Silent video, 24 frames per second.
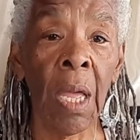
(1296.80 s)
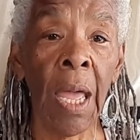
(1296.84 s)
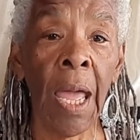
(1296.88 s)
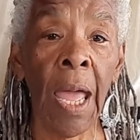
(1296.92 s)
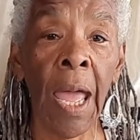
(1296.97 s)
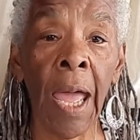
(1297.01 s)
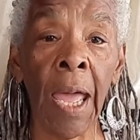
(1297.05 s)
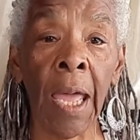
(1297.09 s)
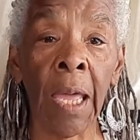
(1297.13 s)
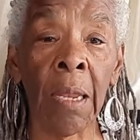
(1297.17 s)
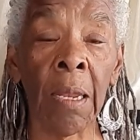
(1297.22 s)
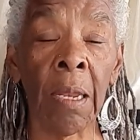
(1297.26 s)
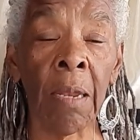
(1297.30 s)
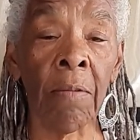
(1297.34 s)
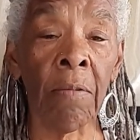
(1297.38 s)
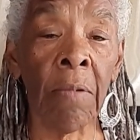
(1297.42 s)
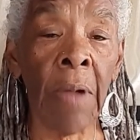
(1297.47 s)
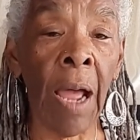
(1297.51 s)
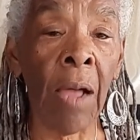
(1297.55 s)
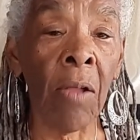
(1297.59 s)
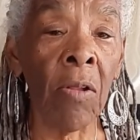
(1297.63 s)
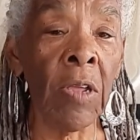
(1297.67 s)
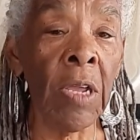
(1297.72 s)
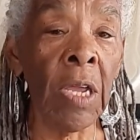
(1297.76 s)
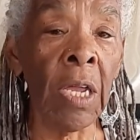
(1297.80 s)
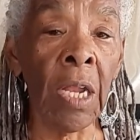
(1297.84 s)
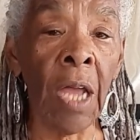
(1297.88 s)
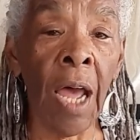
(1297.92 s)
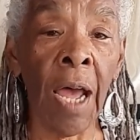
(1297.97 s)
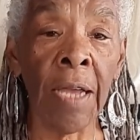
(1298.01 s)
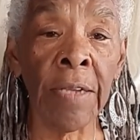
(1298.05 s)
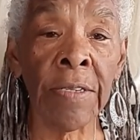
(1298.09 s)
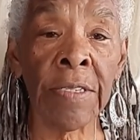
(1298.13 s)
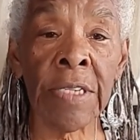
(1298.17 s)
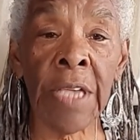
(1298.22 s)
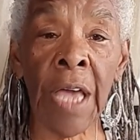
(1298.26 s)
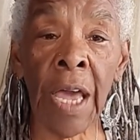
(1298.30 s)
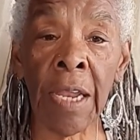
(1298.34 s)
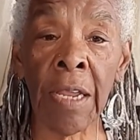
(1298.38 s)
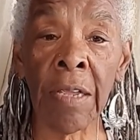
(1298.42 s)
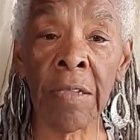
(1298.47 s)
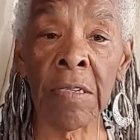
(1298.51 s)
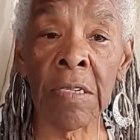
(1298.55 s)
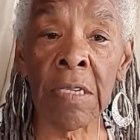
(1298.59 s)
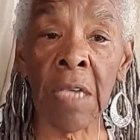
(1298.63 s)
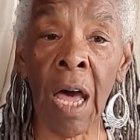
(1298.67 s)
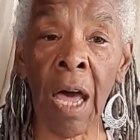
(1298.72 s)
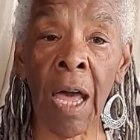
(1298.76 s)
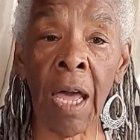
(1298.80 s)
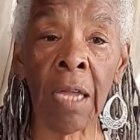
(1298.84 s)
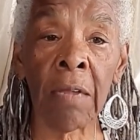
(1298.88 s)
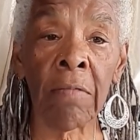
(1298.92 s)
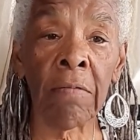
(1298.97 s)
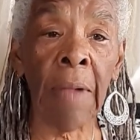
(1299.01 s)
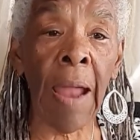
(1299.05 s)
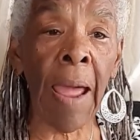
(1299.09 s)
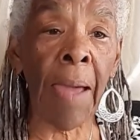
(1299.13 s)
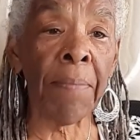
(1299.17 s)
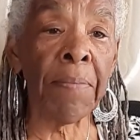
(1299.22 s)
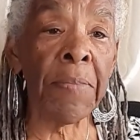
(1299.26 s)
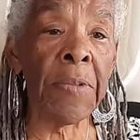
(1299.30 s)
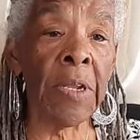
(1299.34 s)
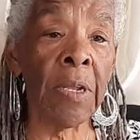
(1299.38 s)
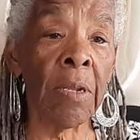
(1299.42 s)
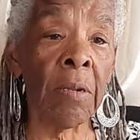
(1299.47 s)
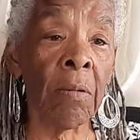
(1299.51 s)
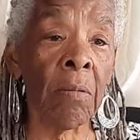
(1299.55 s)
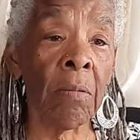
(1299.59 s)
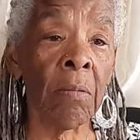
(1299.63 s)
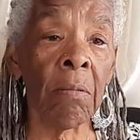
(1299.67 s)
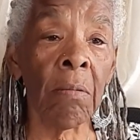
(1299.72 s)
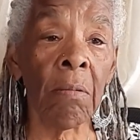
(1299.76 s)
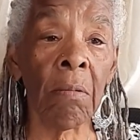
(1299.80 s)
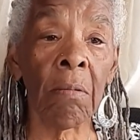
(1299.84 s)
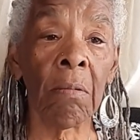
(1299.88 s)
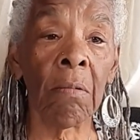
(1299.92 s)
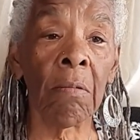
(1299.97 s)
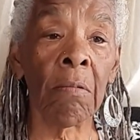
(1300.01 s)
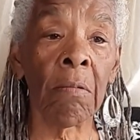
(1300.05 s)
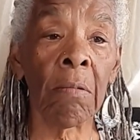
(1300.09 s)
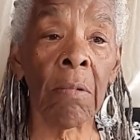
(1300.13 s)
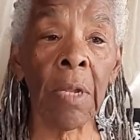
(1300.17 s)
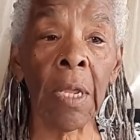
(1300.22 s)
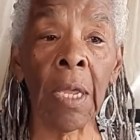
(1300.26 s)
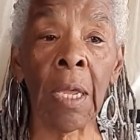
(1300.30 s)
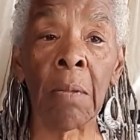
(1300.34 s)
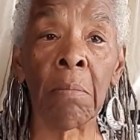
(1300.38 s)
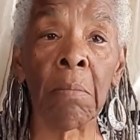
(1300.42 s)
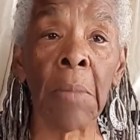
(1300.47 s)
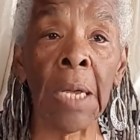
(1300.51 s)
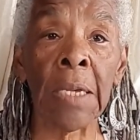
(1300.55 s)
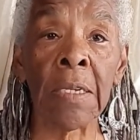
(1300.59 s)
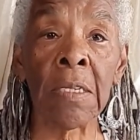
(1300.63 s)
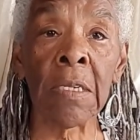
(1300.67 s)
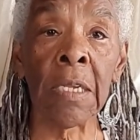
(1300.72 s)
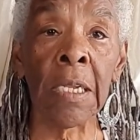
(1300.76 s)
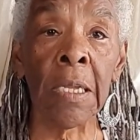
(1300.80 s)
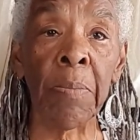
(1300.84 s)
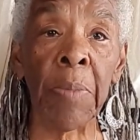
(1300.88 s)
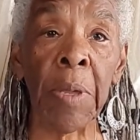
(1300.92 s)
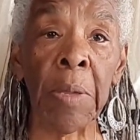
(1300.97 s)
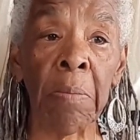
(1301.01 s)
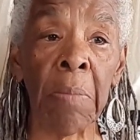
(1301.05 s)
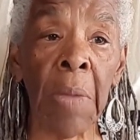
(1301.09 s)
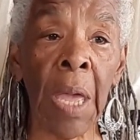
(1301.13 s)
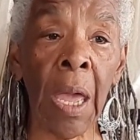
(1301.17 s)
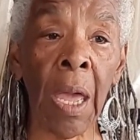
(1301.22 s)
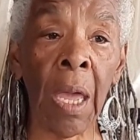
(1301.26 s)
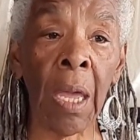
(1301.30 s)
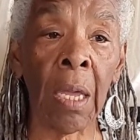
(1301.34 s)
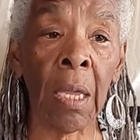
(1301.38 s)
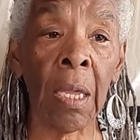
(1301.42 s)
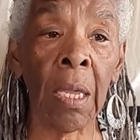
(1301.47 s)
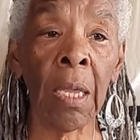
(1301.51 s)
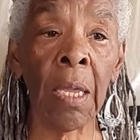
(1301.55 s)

and Rowley and I sat inside, wrapped in my sleeping bag.